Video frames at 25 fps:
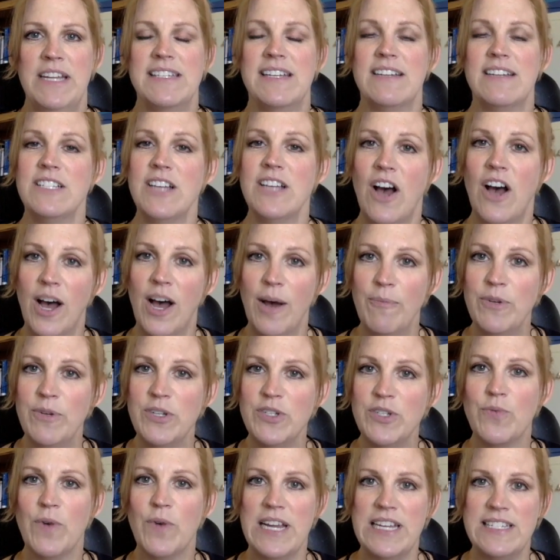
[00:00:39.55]
Now, Tom was
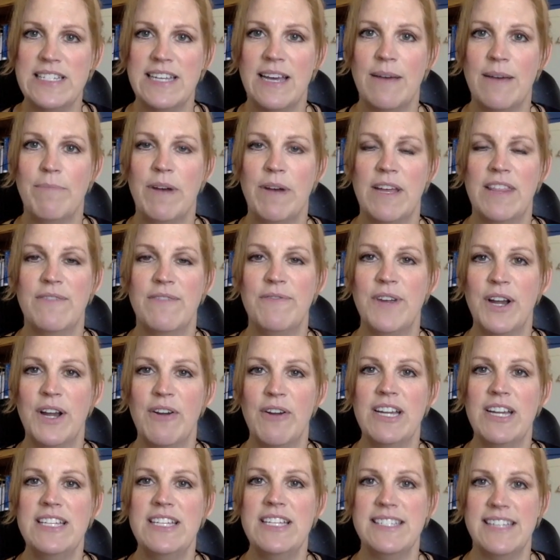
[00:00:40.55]
raised up by the
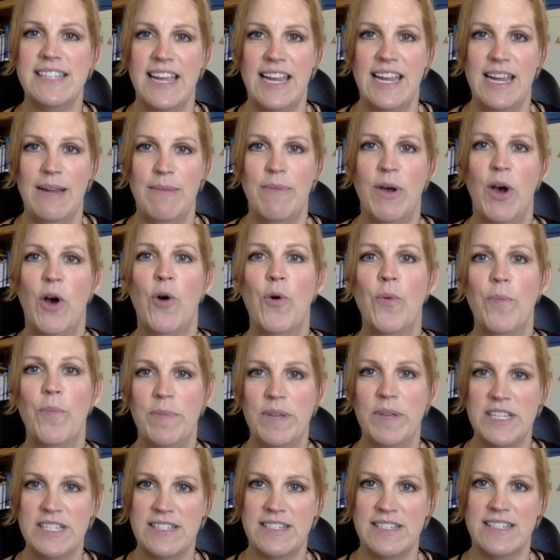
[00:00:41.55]
very same home
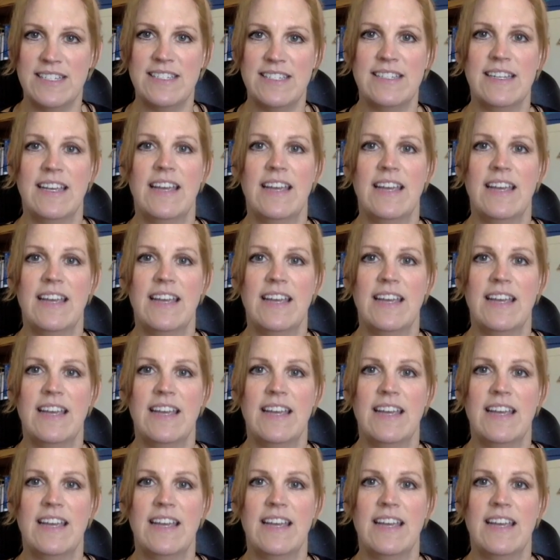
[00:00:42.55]
business